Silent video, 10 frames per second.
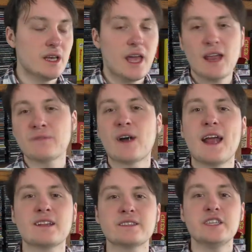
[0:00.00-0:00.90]
And
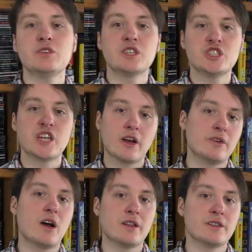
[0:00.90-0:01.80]
finally, you can share
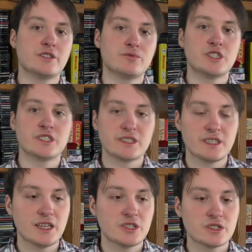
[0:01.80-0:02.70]
knowledge, which is
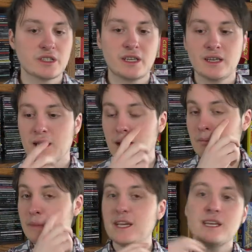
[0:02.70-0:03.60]
essentially
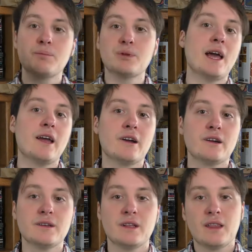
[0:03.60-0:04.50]
meeting a player